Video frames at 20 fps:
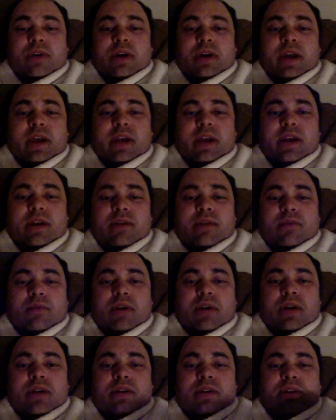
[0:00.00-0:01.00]
a
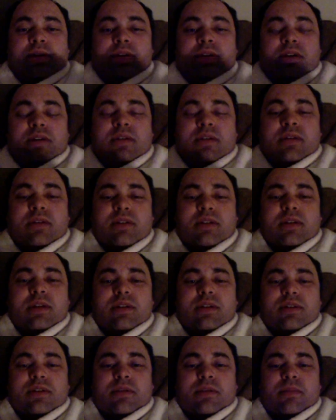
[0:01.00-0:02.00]
run
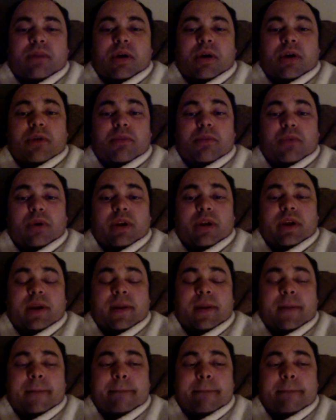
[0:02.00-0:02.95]
tomorrow morning,